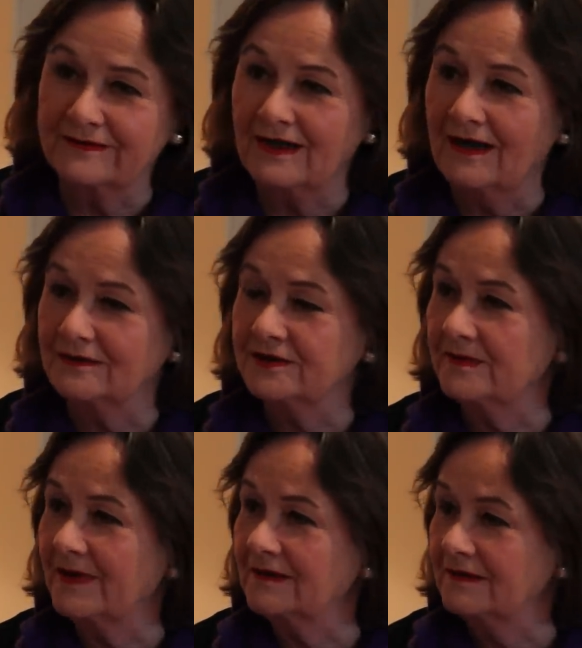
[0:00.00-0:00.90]
to the house to
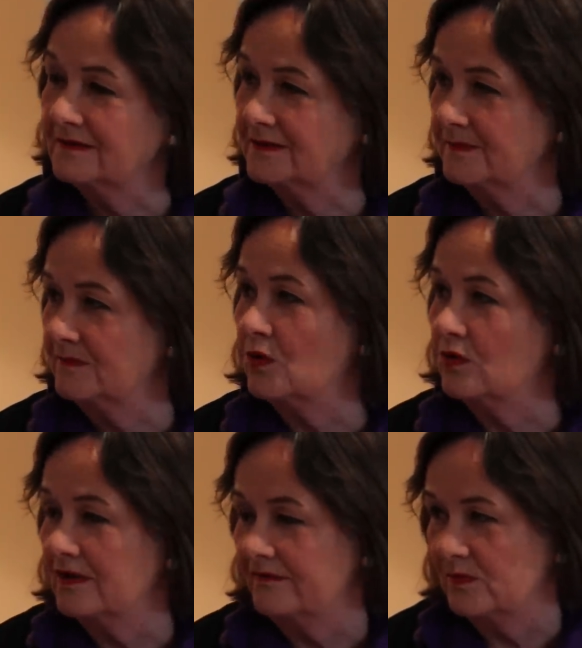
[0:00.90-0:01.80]
make it
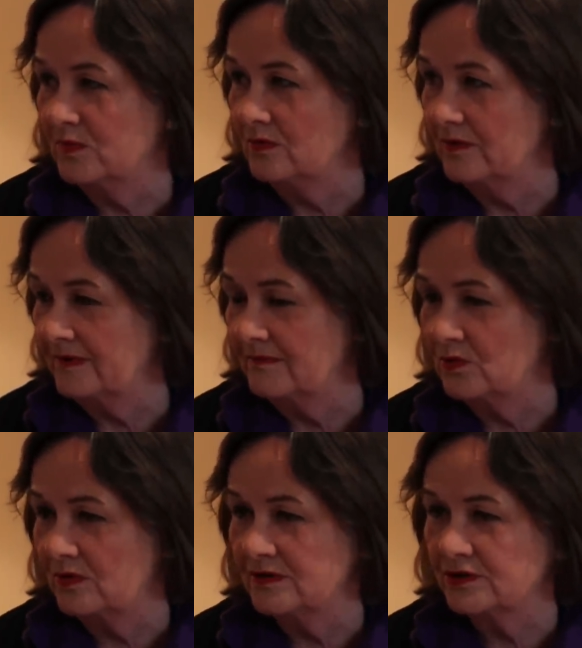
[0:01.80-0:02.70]
more livable and
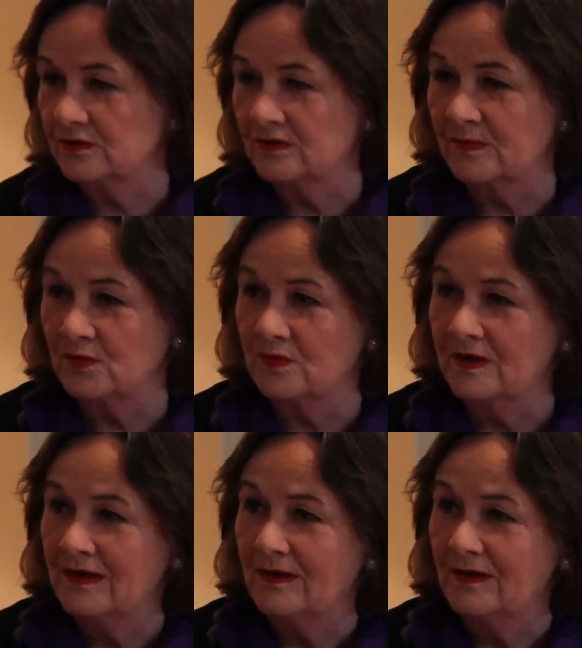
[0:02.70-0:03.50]
more enjoyable.